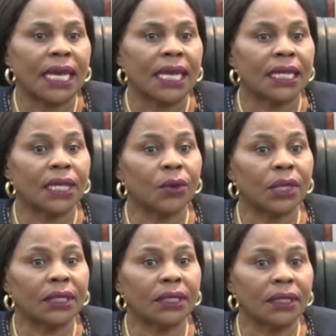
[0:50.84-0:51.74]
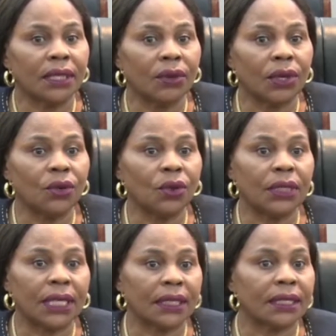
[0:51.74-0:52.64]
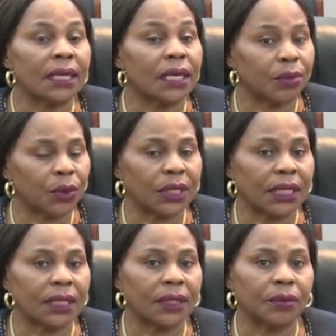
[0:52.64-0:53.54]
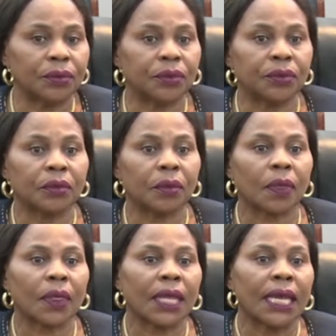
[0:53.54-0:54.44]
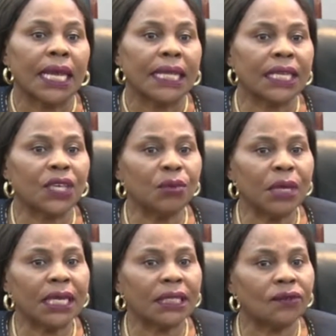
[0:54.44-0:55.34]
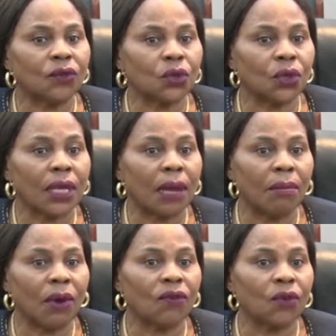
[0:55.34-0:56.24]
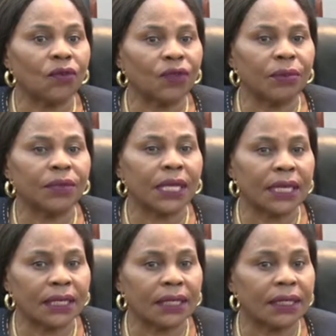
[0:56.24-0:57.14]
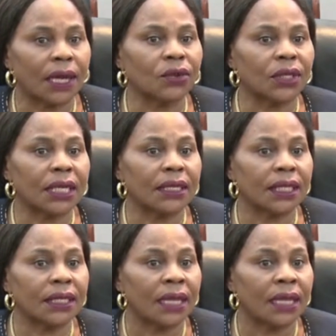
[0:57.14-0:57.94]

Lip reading: There were no deaths reported. The cumulative total number of confirmed cases now stands at